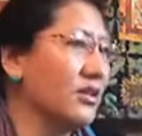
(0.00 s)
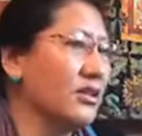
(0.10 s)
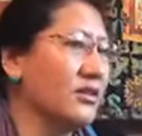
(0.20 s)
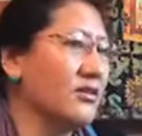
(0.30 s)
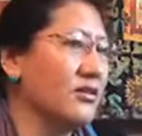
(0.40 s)

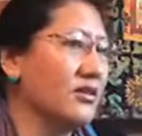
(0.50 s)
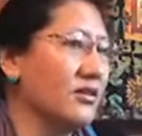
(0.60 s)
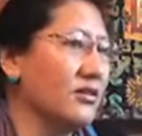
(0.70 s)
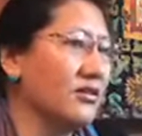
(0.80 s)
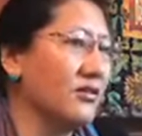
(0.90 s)
it's the
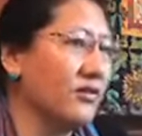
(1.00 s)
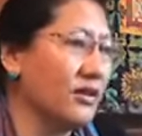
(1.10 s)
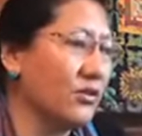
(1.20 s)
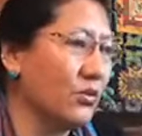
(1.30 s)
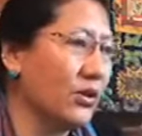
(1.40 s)

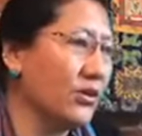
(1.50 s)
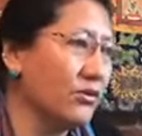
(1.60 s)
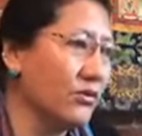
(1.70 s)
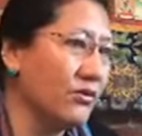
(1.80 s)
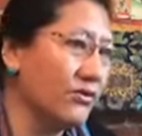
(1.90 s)
different way
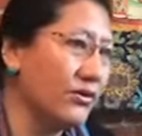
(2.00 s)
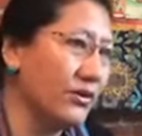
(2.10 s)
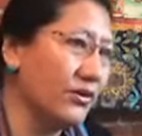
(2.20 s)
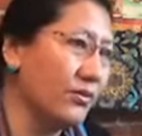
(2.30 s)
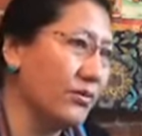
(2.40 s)
of
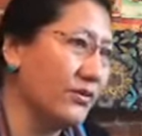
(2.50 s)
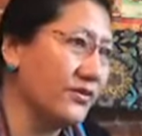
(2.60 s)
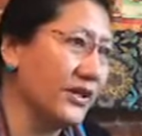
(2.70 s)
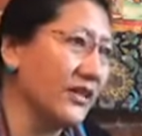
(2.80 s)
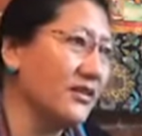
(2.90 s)
the
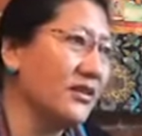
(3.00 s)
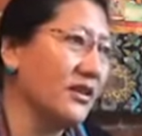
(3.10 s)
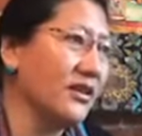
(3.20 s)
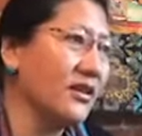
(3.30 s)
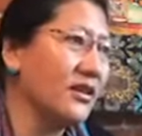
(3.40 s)

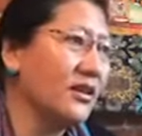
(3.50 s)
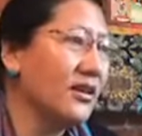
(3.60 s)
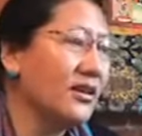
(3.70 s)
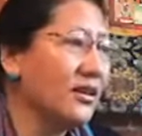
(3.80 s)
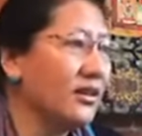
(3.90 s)
presenting.
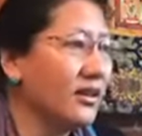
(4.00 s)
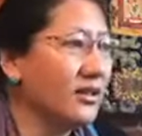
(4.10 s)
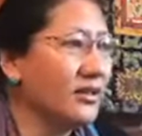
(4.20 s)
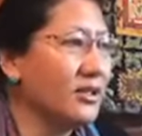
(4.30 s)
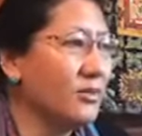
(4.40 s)
Like
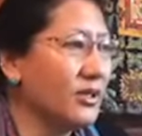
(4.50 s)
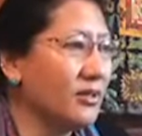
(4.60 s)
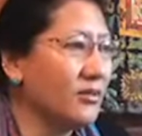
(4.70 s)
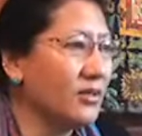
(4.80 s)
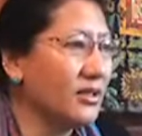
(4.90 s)
the
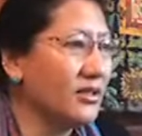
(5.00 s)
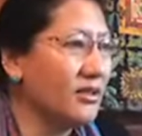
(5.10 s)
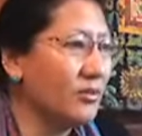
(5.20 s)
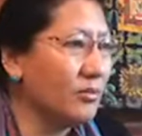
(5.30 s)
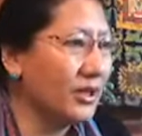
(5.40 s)
Tibetan
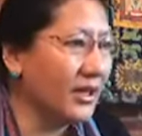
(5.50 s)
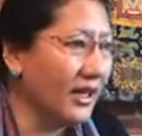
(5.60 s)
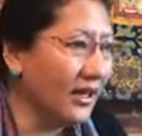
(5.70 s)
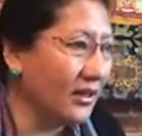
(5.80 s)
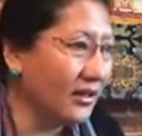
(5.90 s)
medicine
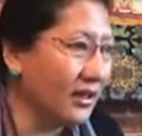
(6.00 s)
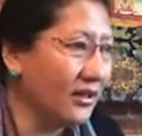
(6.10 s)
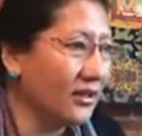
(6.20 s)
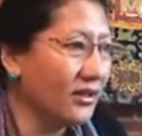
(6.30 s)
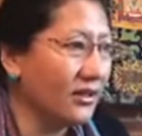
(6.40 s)
began
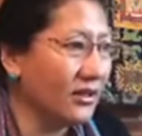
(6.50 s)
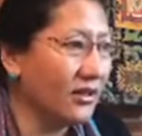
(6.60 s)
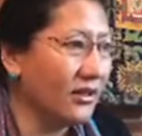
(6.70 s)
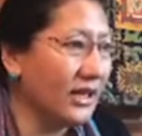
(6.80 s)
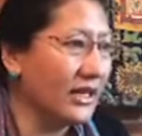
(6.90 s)
in
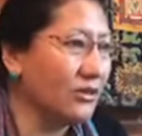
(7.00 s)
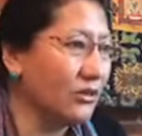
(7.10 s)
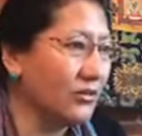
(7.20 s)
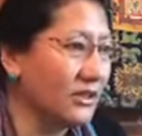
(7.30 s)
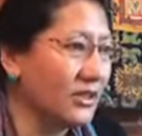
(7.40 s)
the land
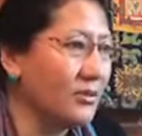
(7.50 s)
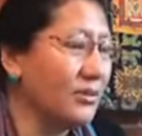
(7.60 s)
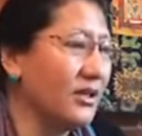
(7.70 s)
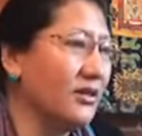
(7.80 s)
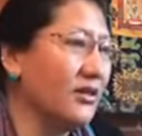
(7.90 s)
of the
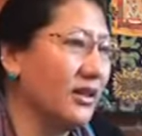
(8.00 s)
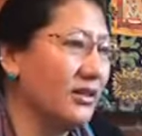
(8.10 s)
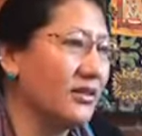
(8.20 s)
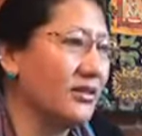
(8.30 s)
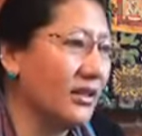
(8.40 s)
Tibet,
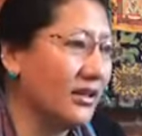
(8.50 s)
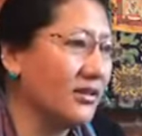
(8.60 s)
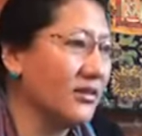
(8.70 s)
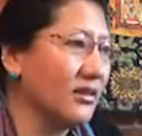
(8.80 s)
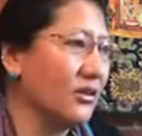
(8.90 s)
is a
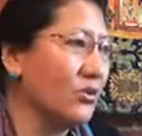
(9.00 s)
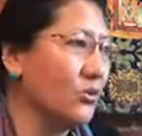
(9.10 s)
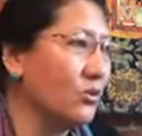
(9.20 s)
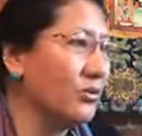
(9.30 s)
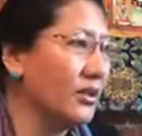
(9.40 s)
sense the
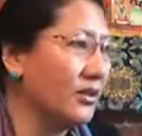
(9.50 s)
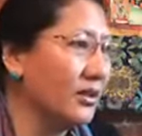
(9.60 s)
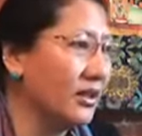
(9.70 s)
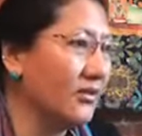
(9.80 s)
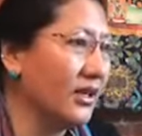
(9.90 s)
human
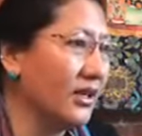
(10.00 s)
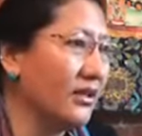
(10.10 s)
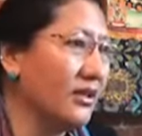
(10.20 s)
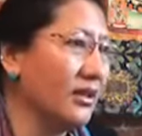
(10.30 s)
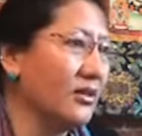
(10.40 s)
living
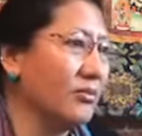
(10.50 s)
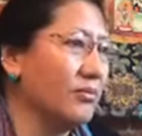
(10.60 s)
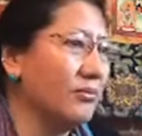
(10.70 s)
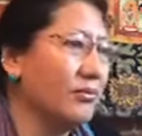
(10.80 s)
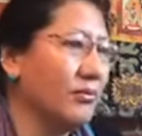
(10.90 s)
in that
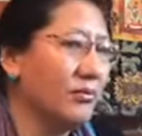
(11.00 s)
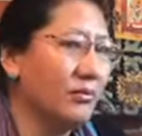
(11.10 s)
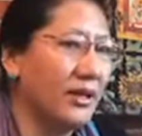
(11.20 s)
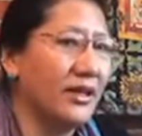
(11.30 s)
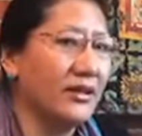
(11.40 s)

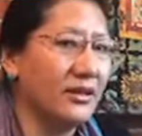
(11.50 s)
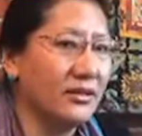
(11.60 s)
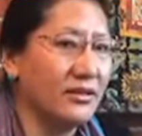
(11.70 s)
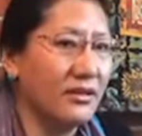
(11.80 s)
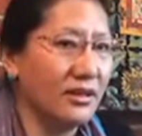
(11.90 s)

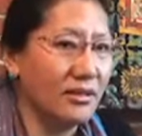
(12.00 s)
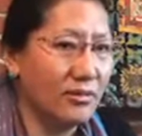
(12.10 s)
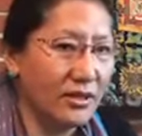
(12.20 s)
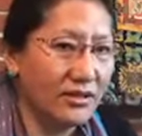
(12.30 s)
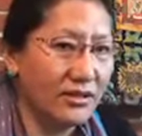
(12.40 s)
planet, and the
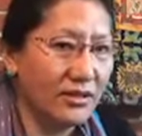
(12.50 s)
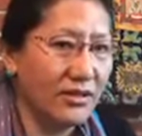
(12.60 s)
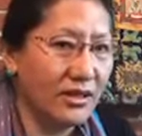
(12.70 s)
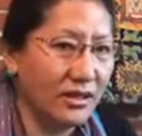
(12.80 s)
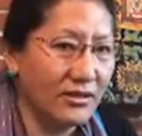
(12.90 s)

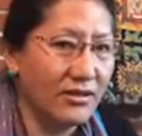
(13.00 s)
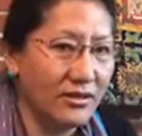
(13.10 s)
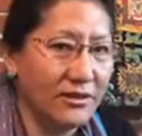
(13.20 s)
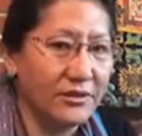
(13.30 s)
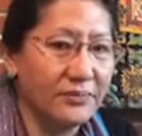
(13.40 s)
medicine is
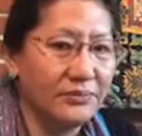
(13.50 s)
there.